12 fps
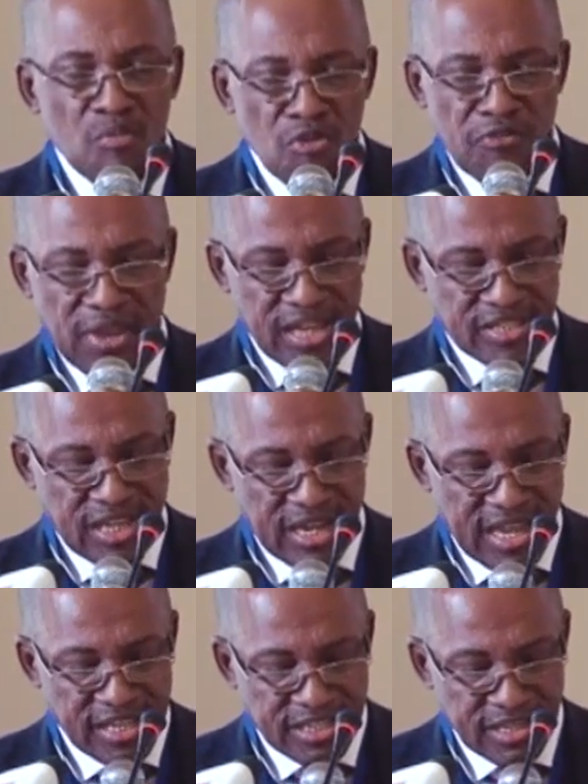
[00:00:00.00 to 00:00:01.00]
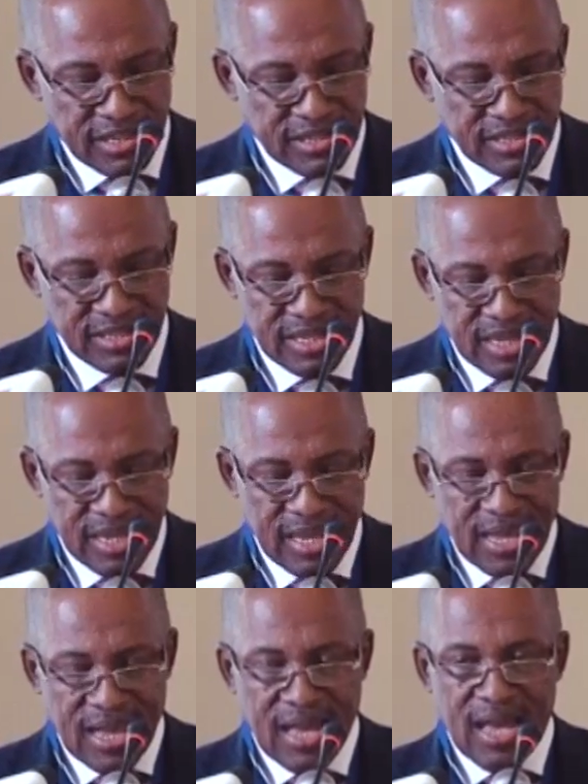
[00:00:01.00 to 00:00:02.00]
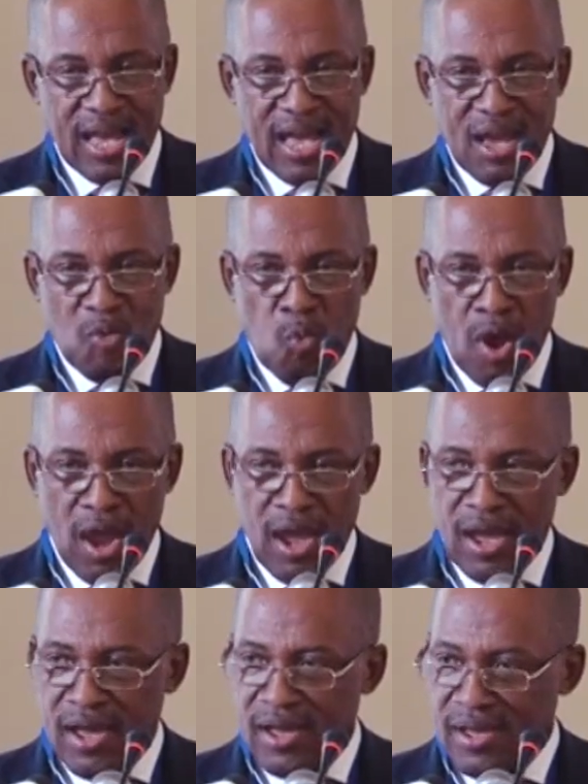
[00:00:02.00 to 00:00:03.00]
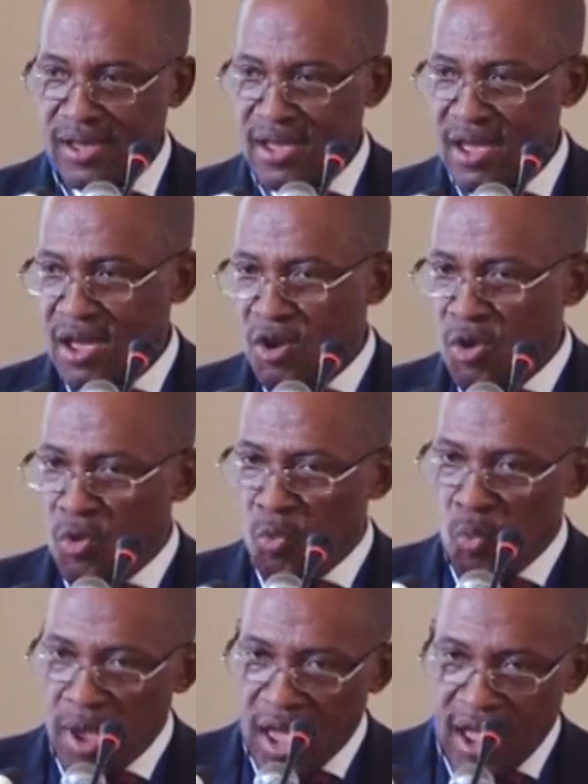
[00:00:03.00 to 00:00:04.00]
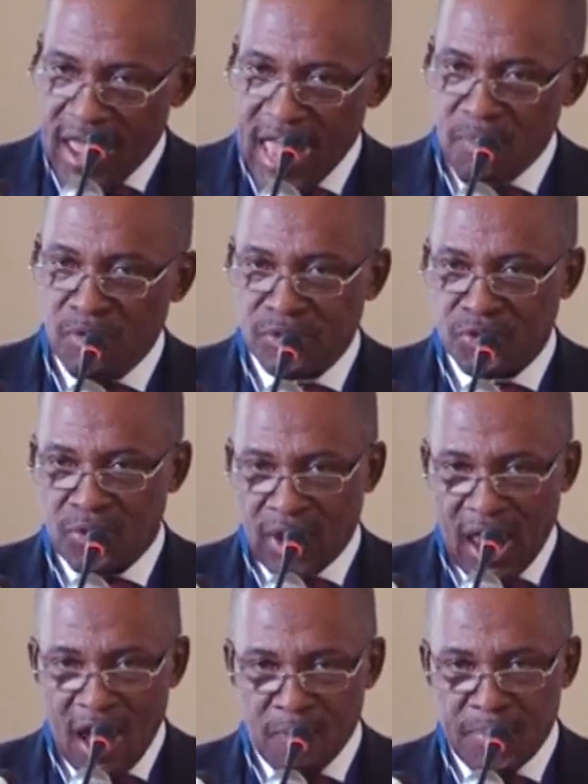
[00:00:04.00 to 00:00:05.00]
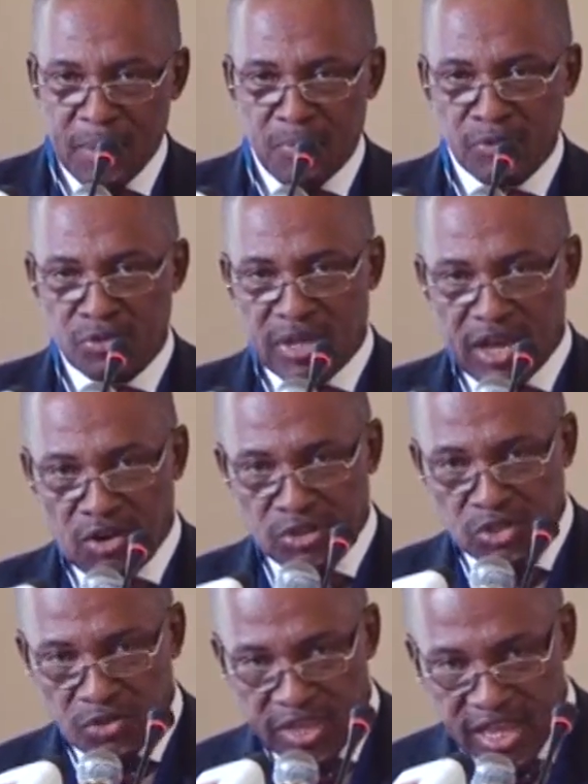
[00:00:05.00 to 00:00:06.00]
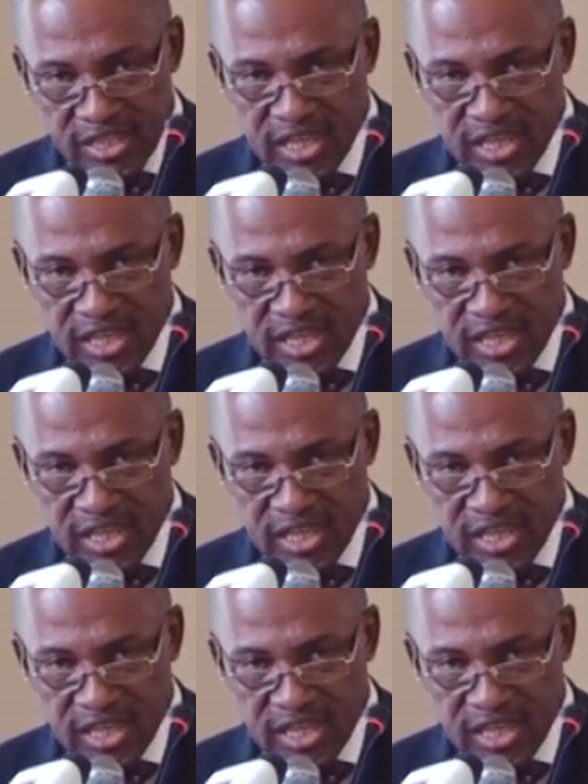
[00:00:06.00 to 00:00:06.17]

a moving escalator where we are able to allow people to get onto the